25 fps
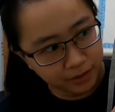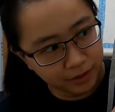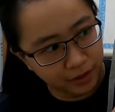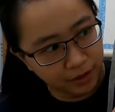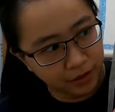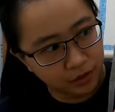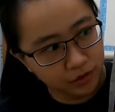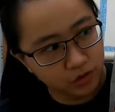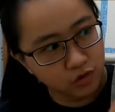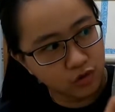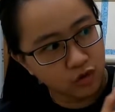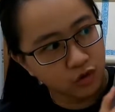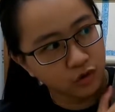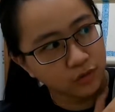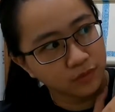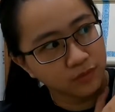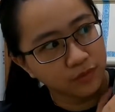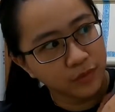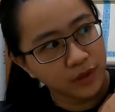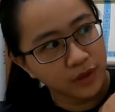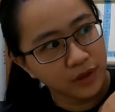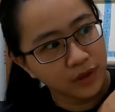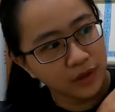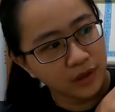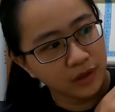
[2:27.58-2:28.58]
It should
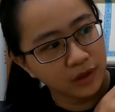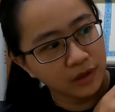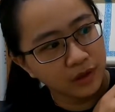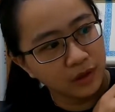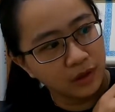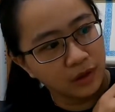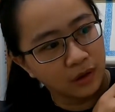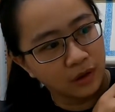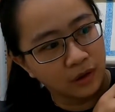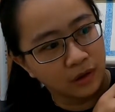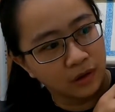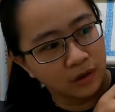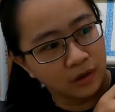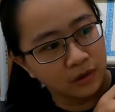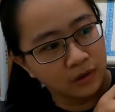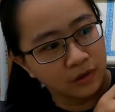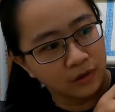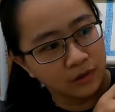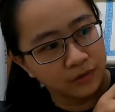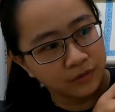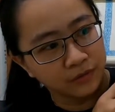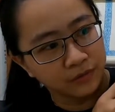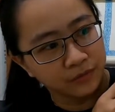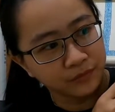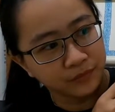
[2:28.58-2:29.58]
be
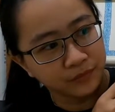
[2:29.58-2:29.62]
4